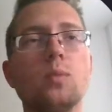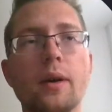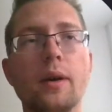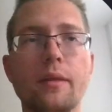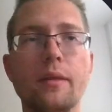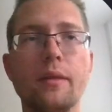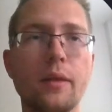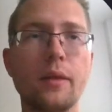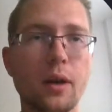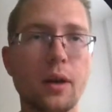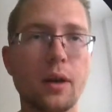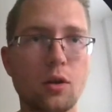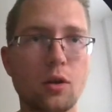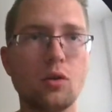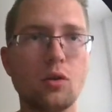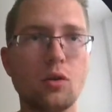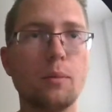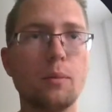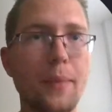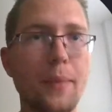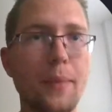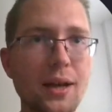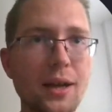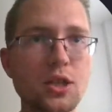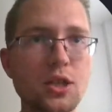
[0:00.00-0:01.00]
That's why they
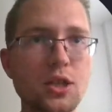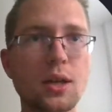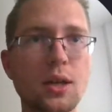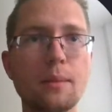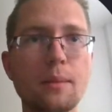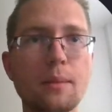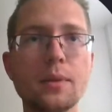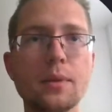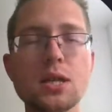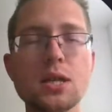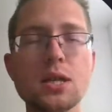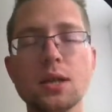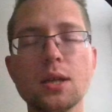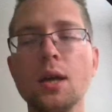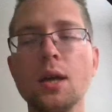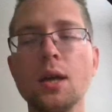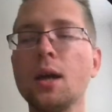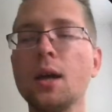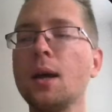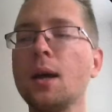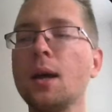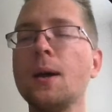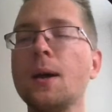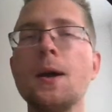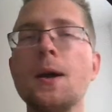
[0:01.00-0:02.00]
are called magic
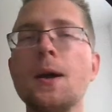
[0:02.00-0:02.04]
numbers.